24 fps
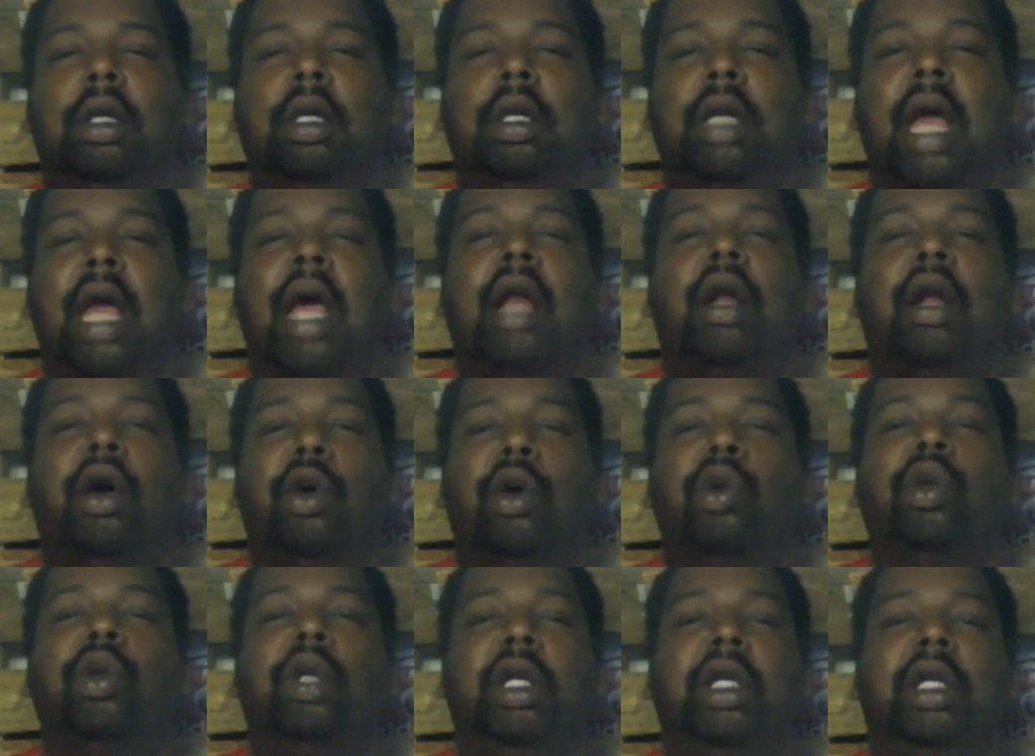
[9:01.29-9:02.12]
not
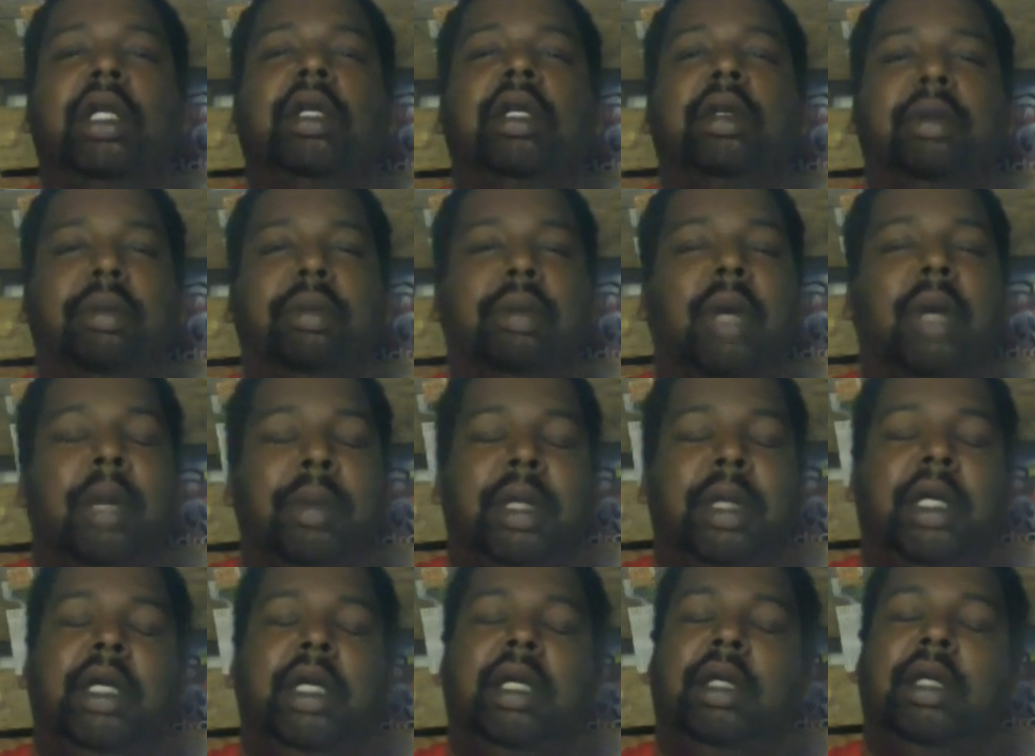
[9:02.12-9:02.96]
only, I
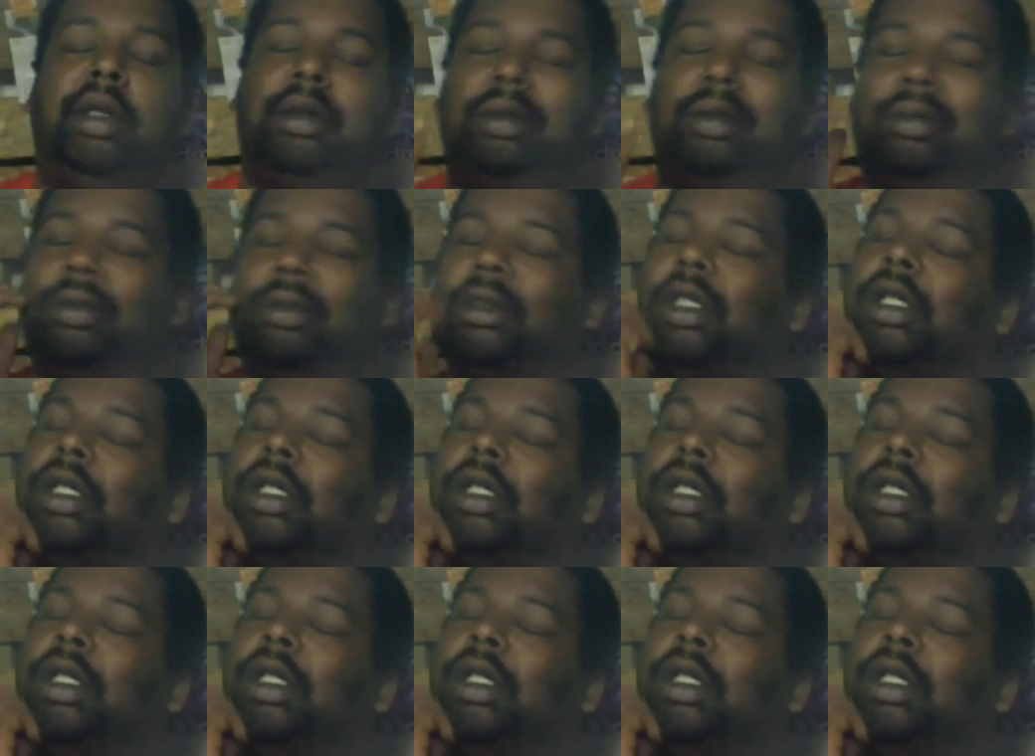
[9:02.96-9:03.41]
mean,